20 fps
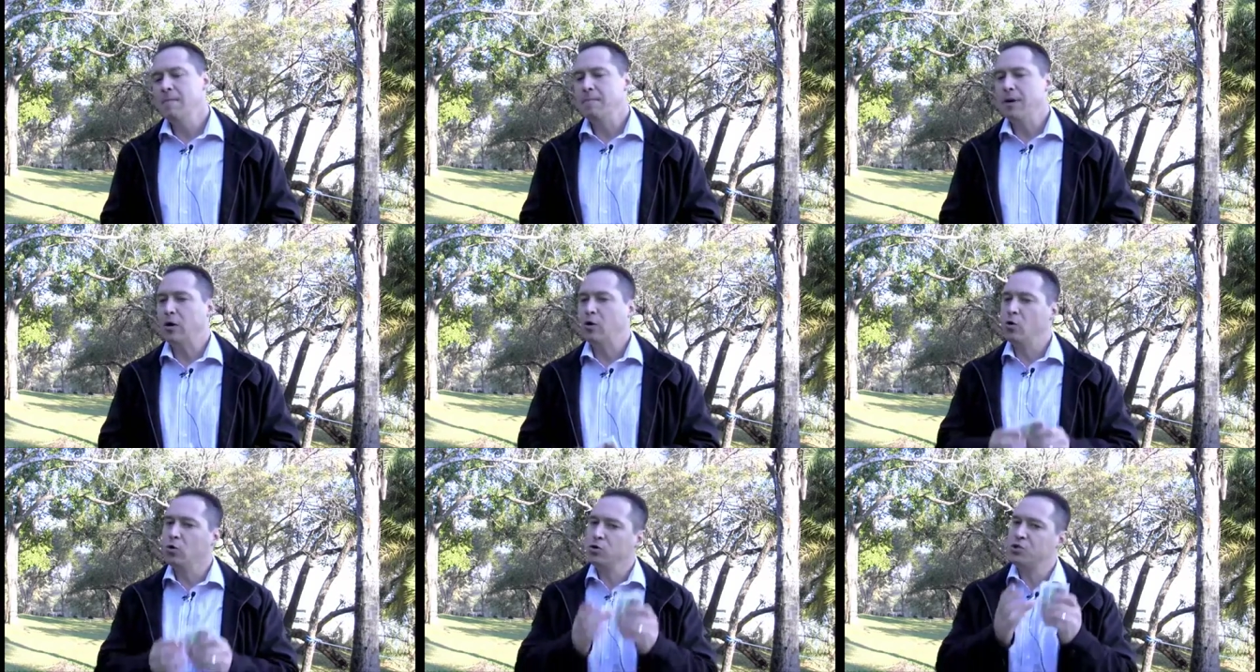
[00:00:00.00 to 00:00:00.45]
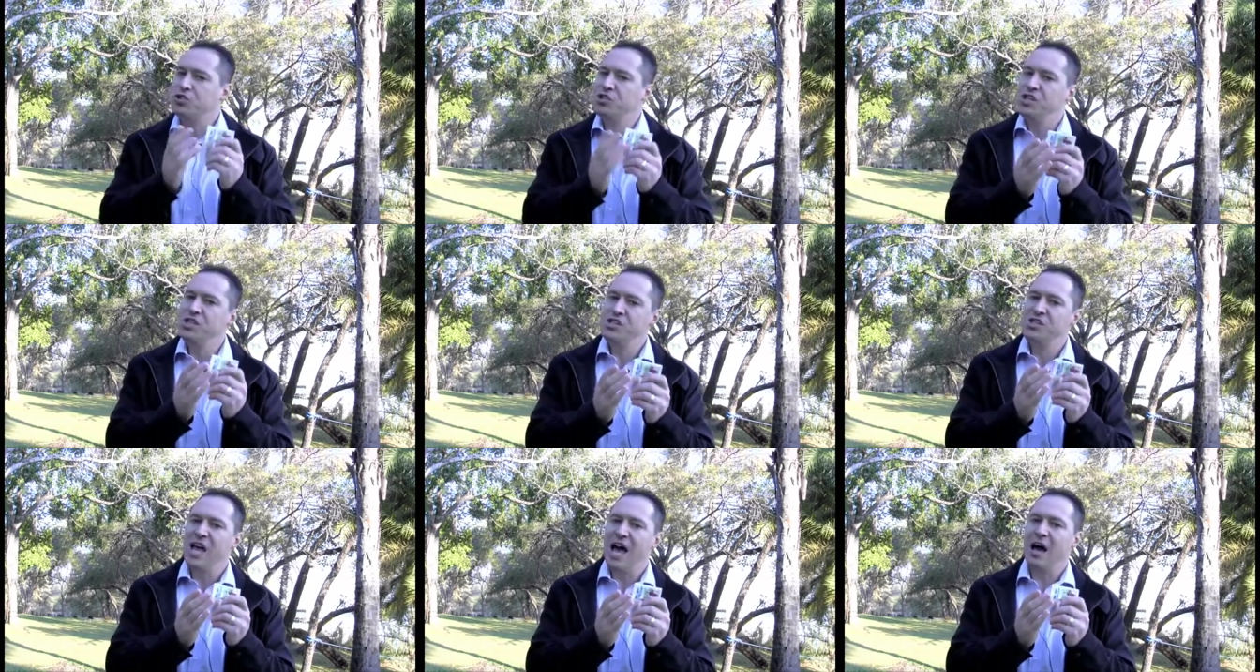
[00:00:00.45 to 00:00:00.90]
Because
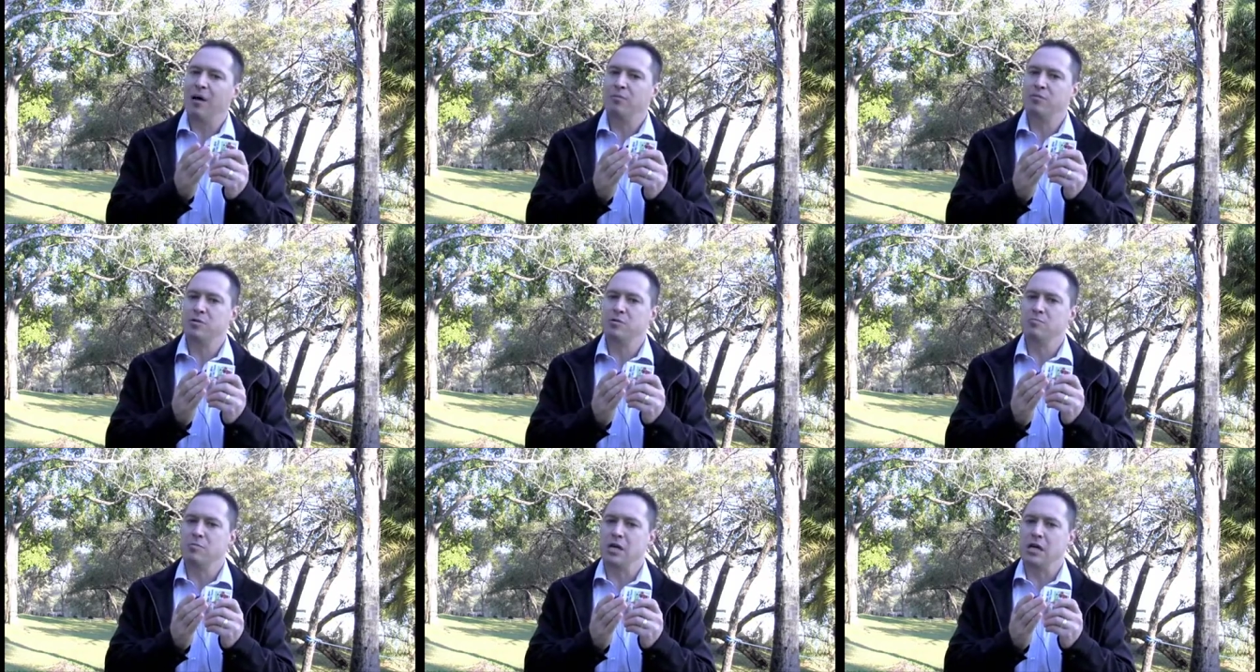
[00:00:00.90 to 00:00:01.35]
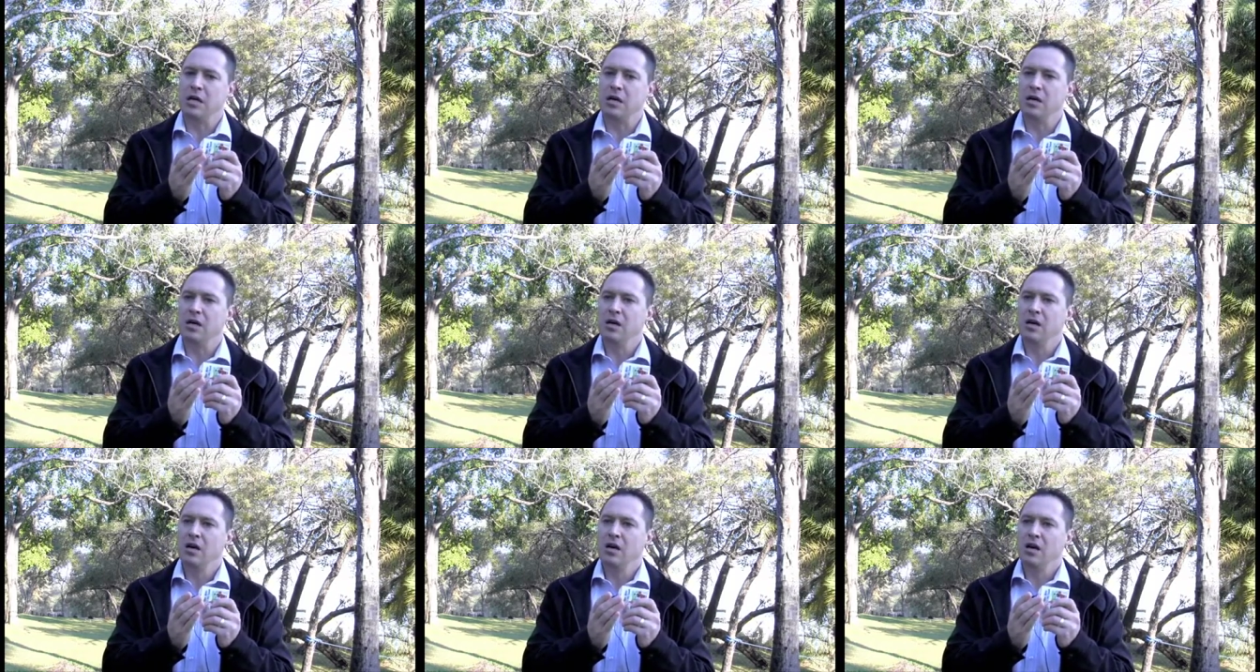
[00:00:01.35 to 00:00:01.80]
this helps me
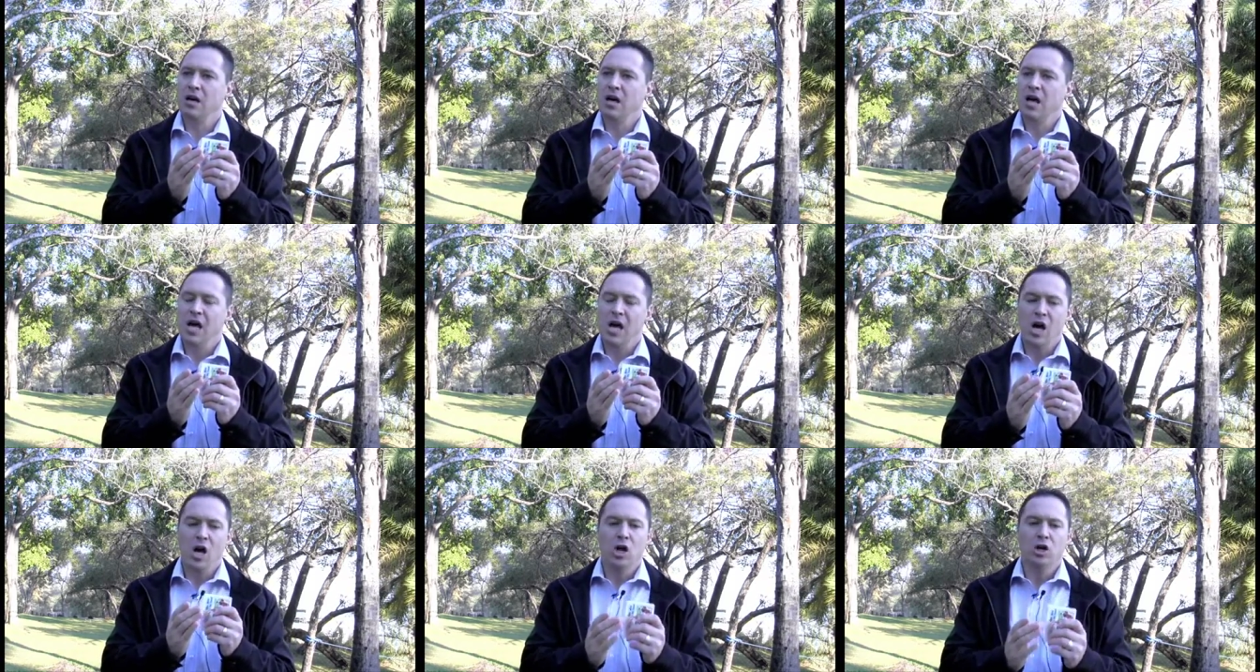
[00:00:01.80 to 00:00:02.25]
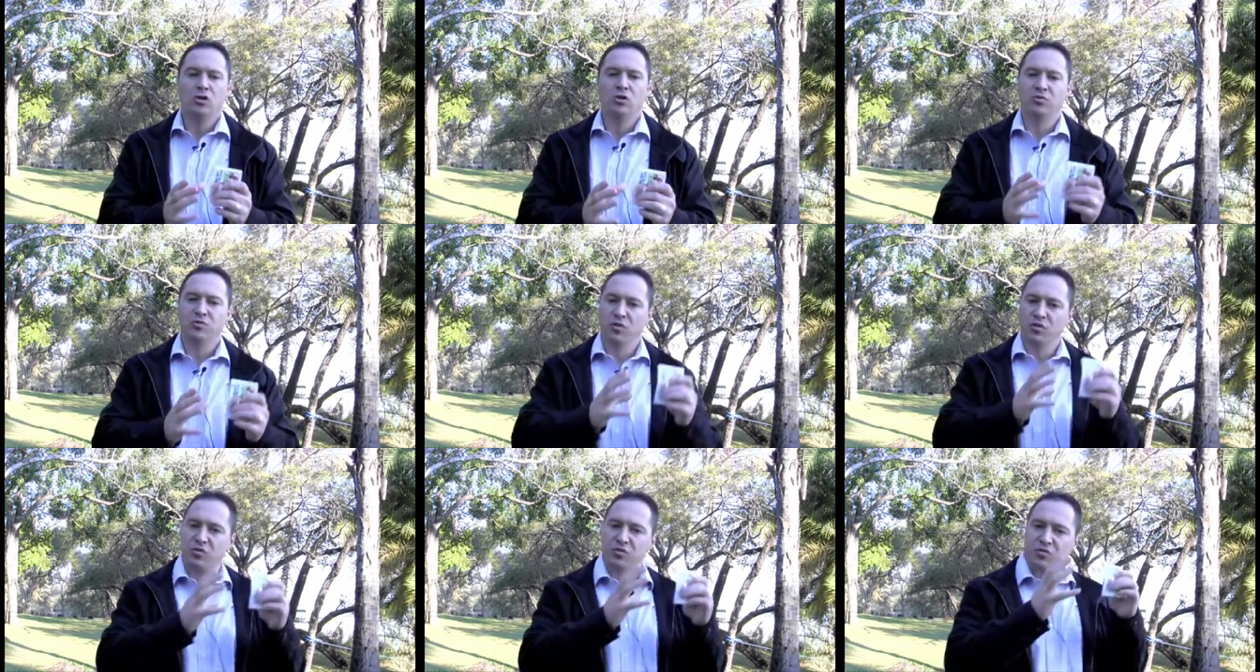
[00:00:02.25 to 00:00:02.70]
to
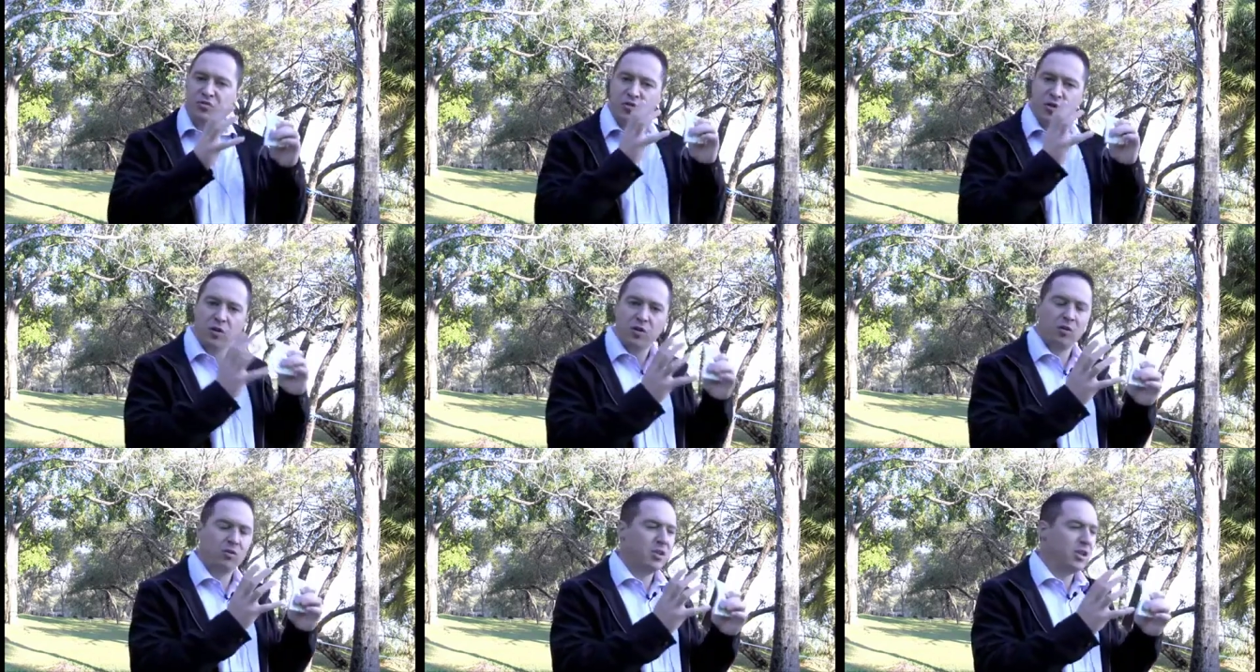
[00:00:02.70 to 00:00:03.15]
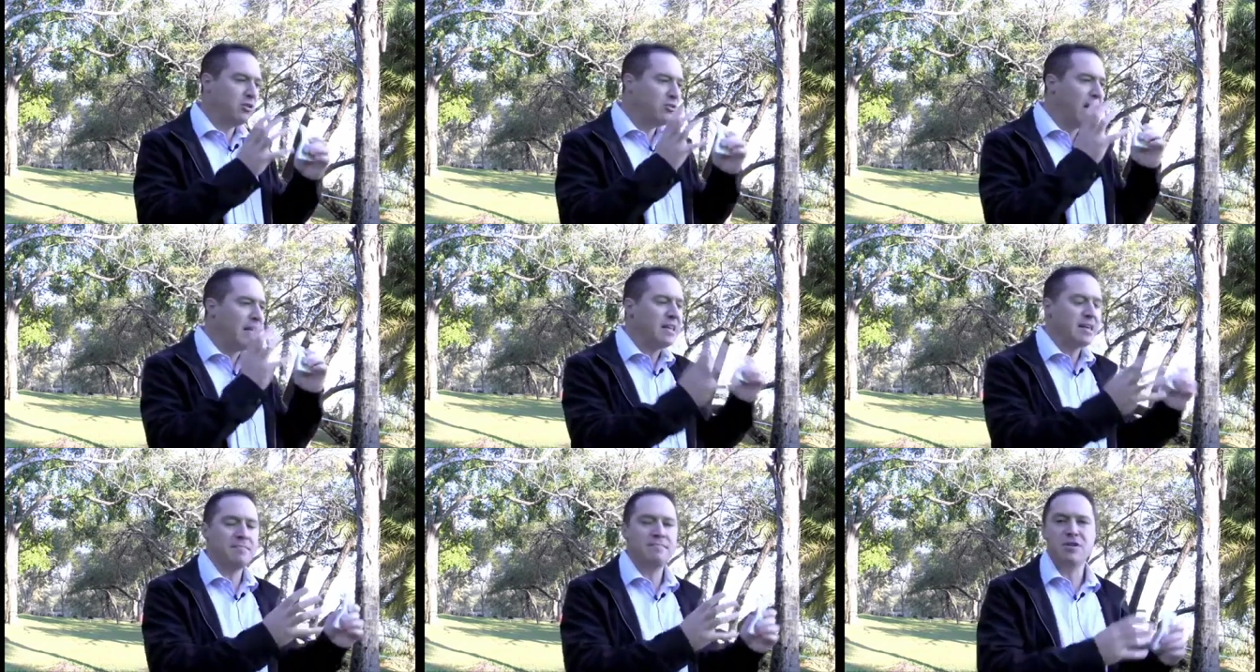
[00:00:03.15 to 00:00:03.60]
fulfill the
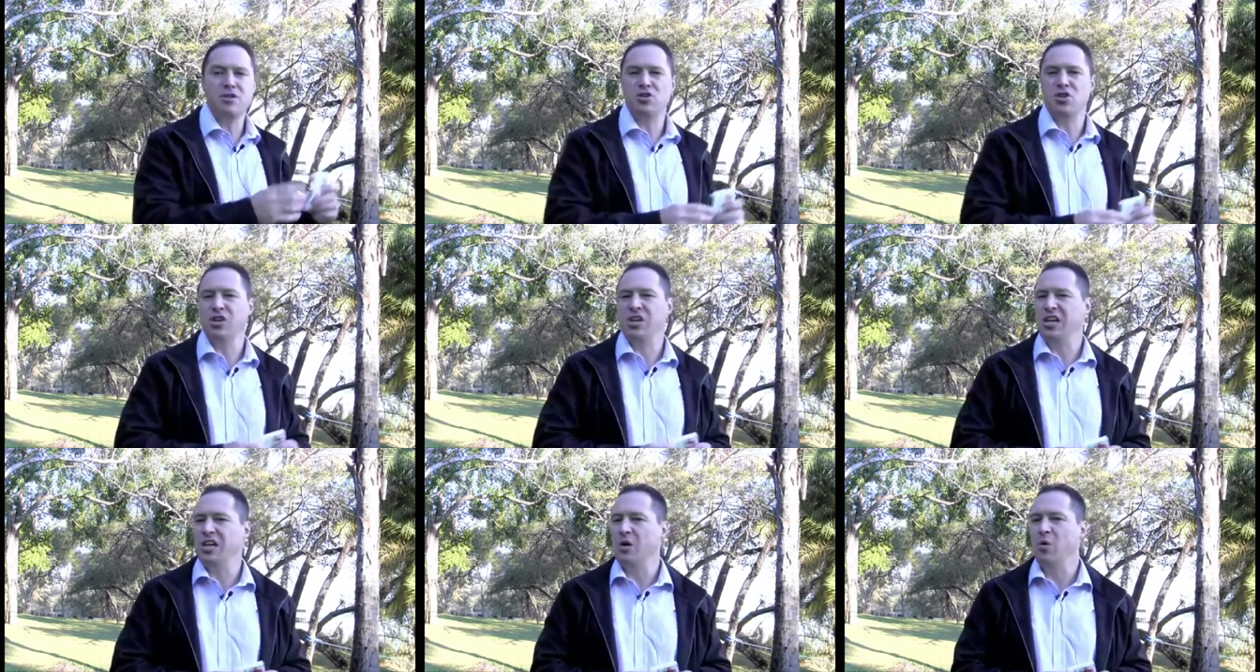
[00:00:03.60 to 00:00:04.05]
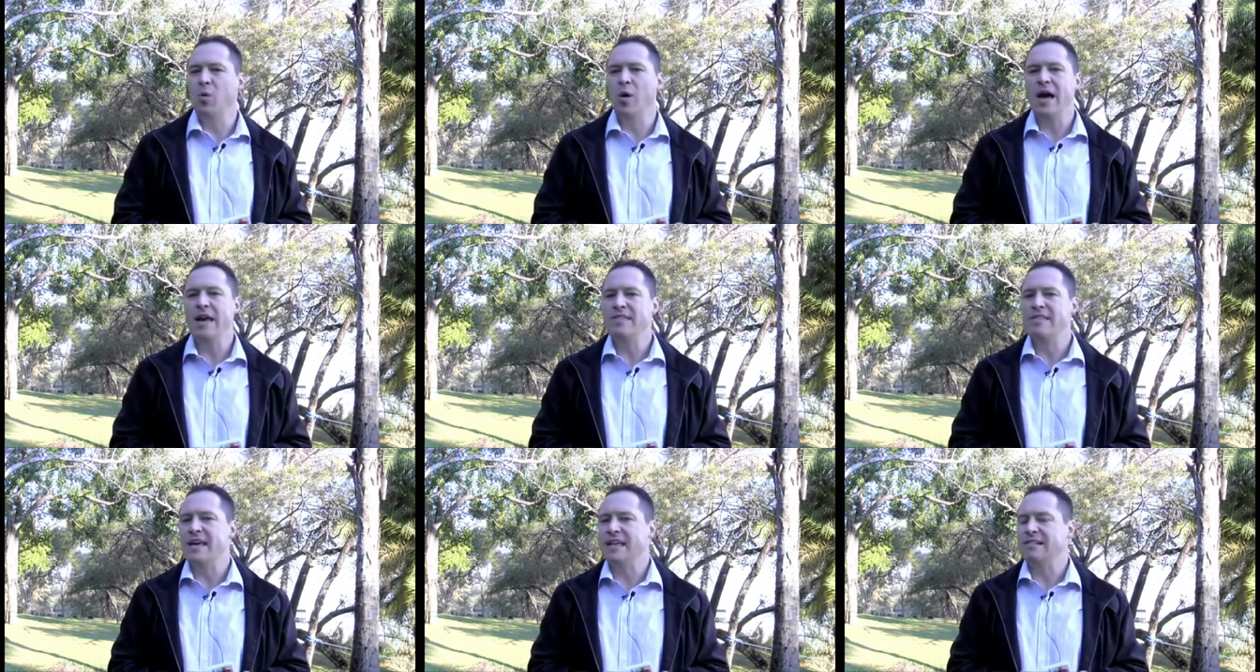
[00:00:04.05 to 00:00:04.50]
Great Commission in a
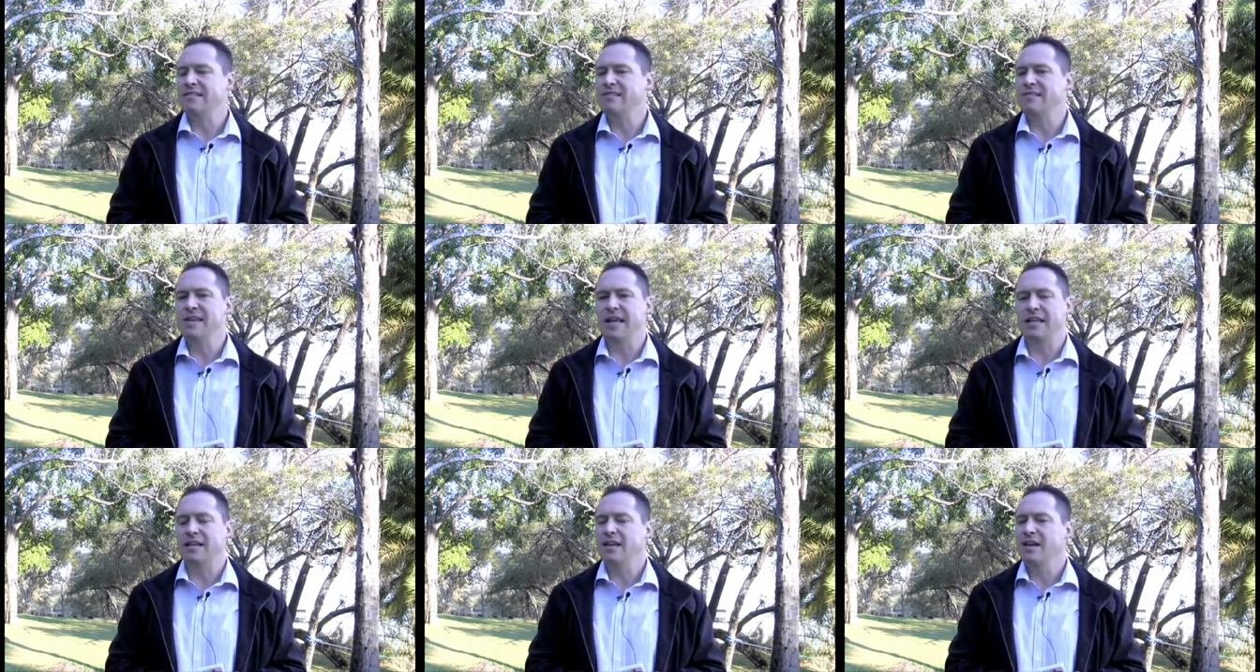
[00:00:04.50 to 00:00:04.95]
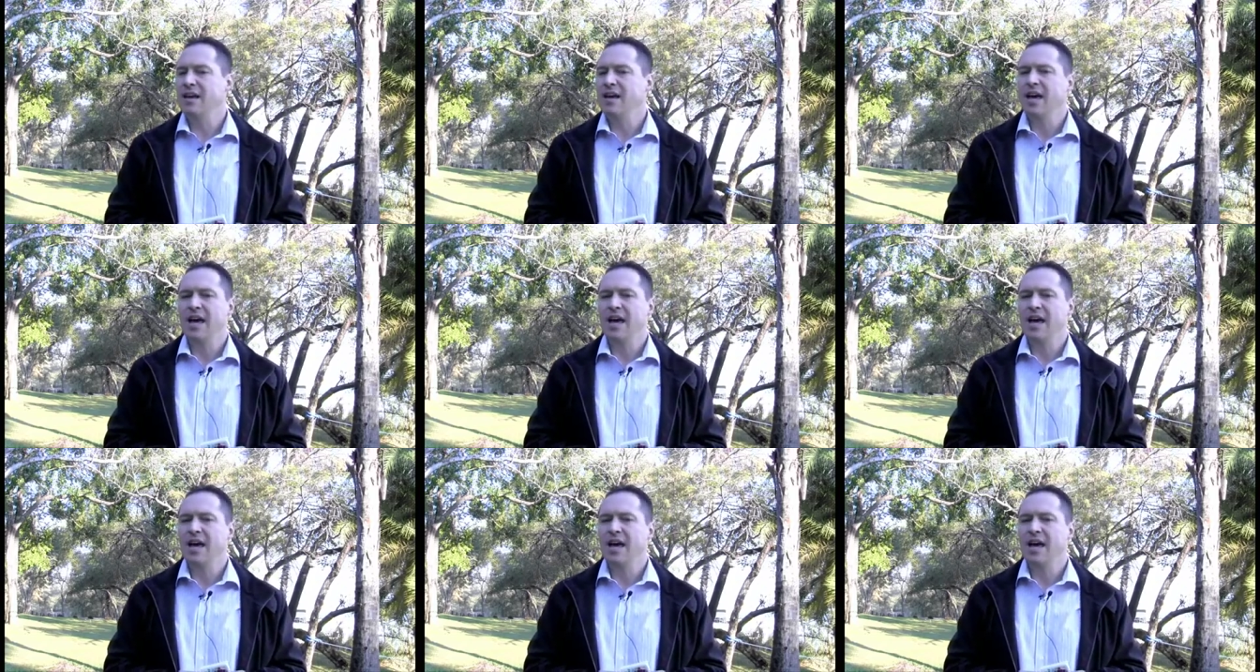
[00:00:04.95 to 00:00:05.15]
way that, that,